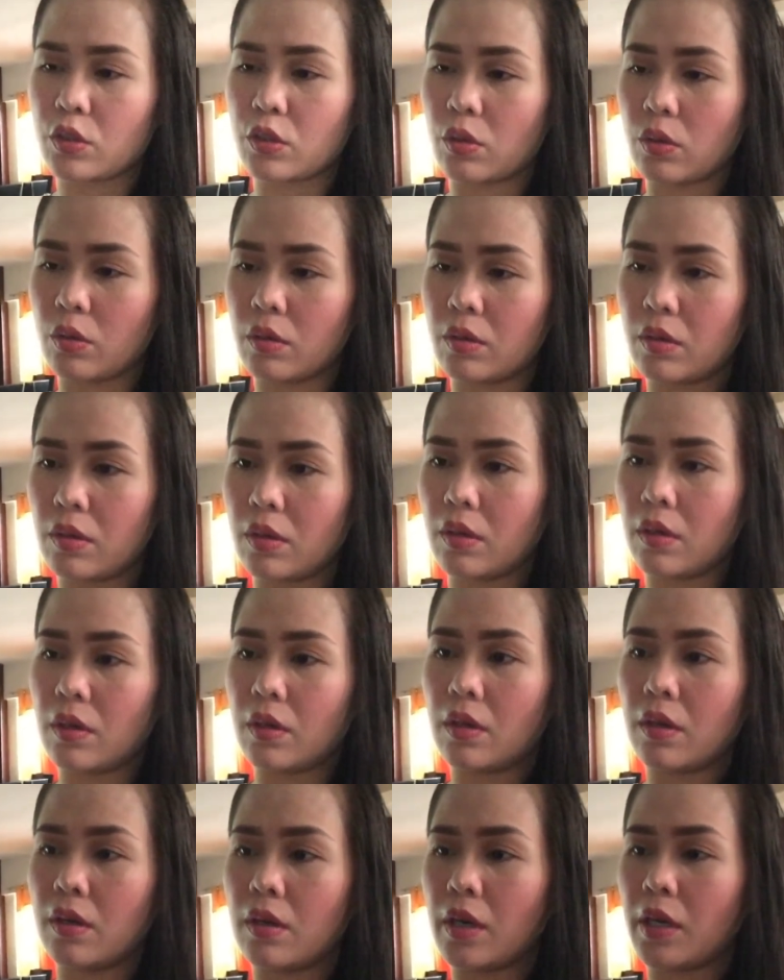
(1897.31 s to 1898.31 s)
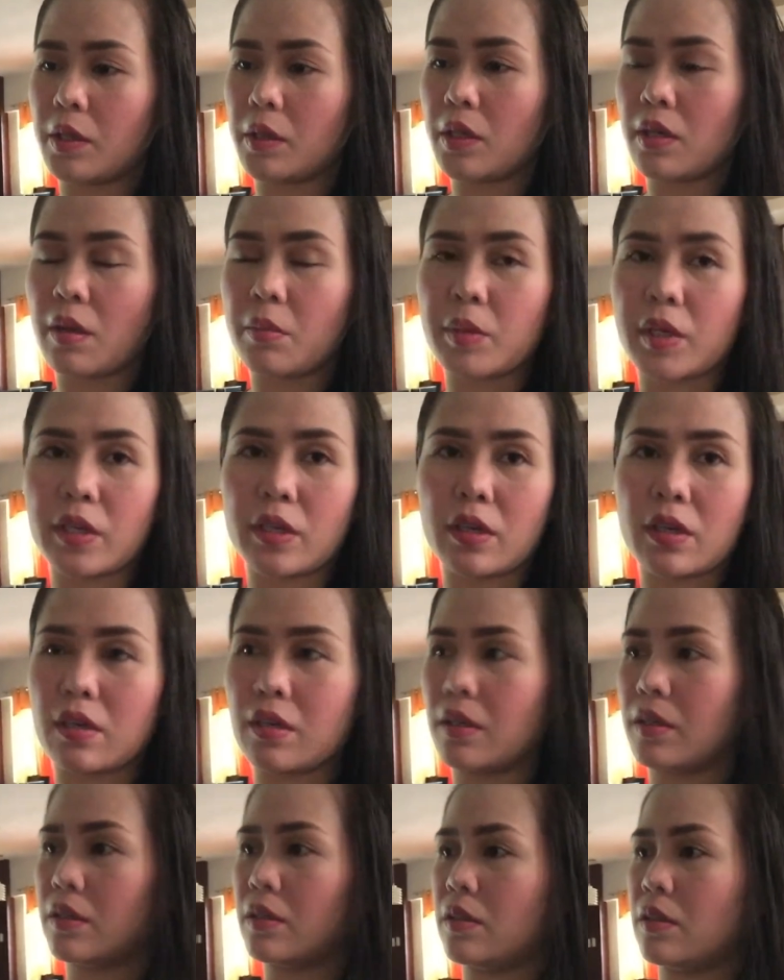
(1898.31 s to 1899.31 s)
So, I think I'm
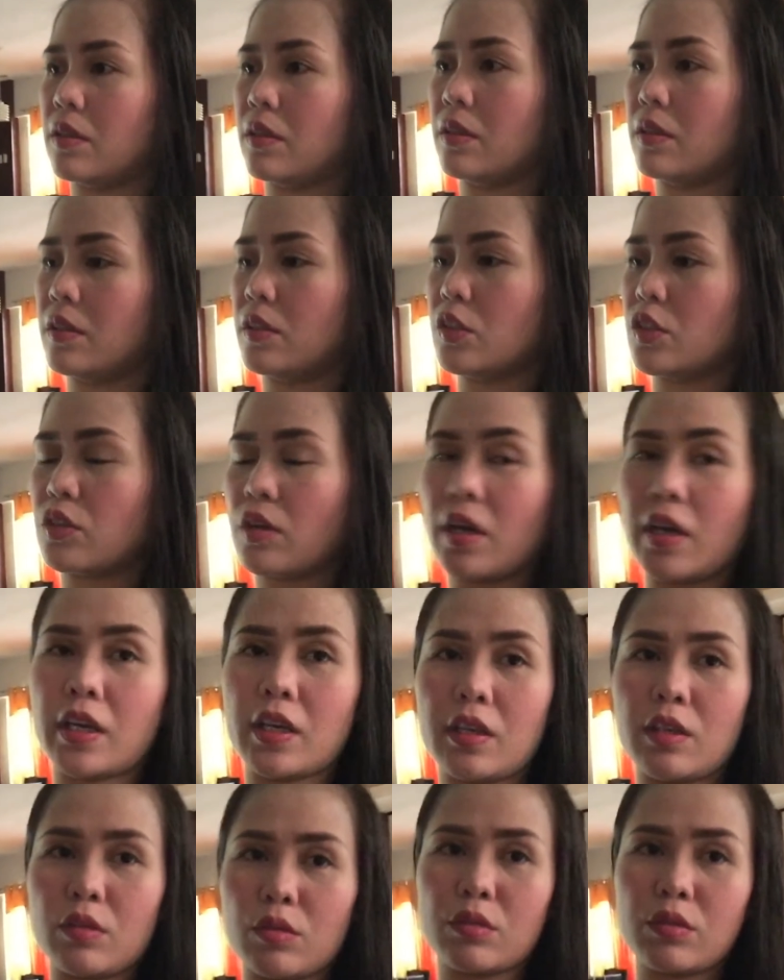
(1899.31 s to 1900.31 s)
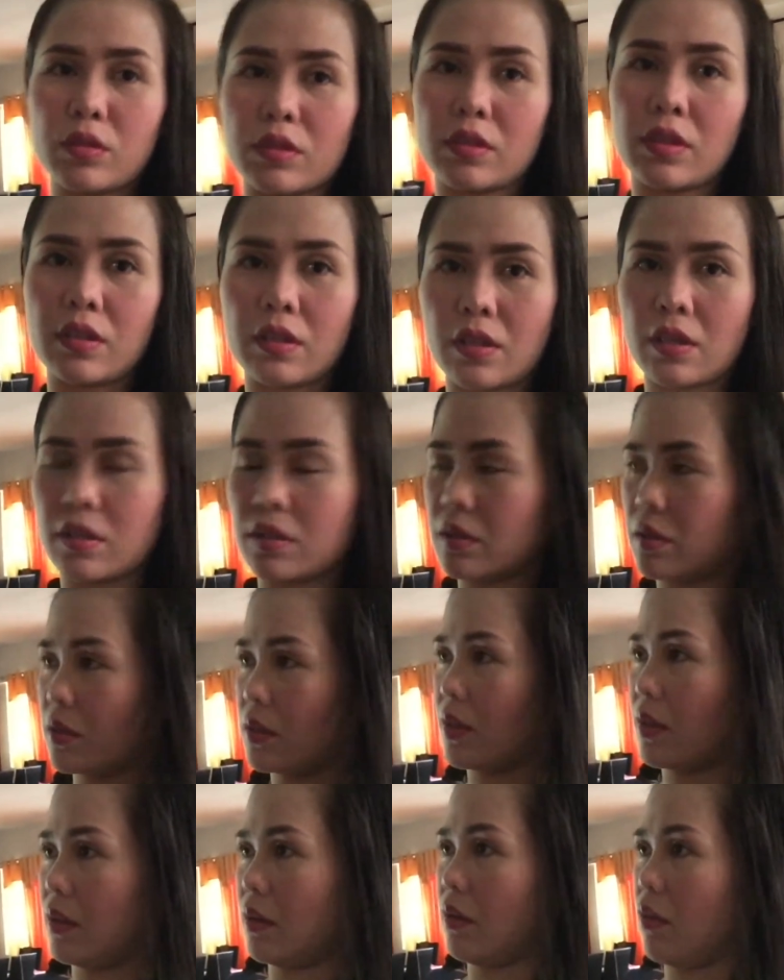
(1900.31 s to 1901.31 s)
gonna try use this
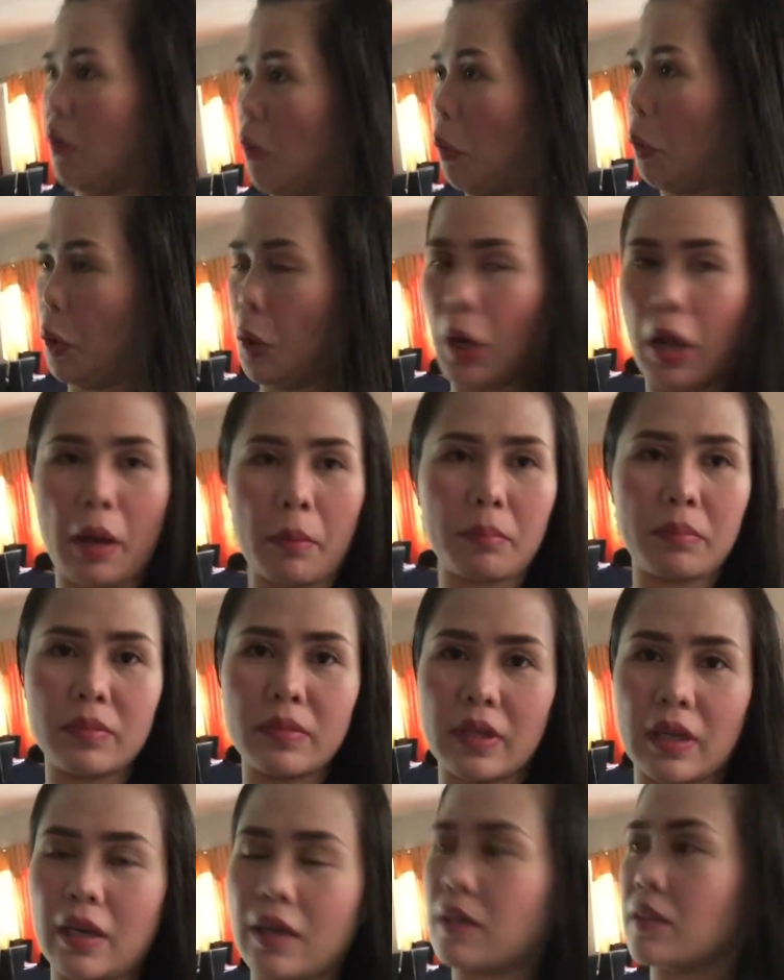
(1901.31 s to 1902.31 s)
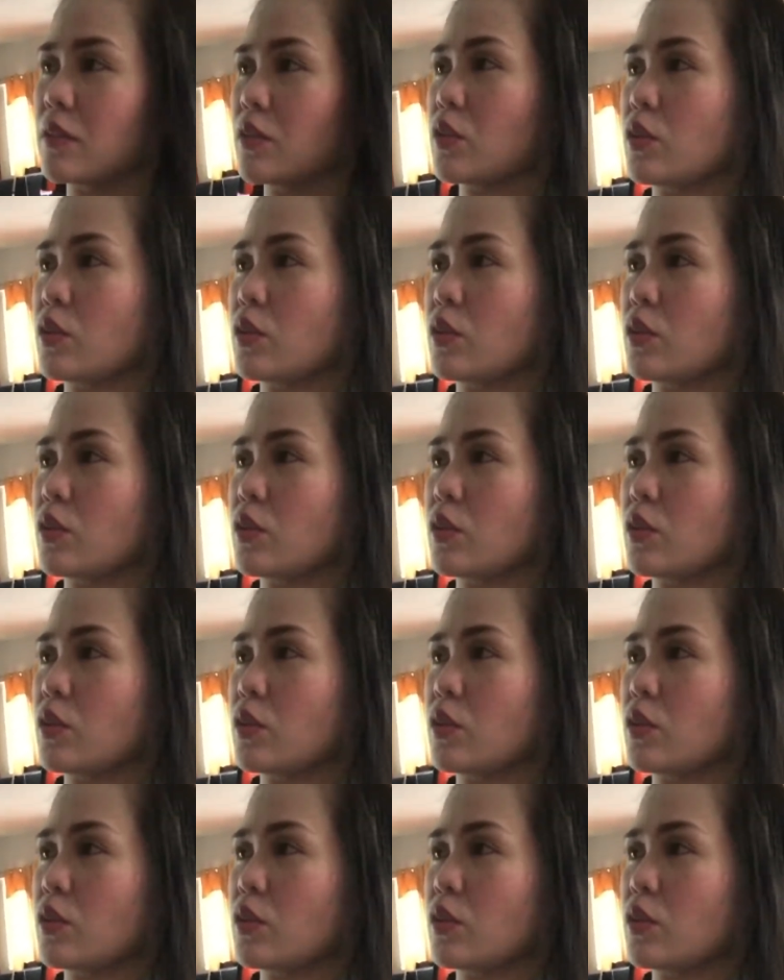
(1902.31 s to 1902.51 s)
all up na lang.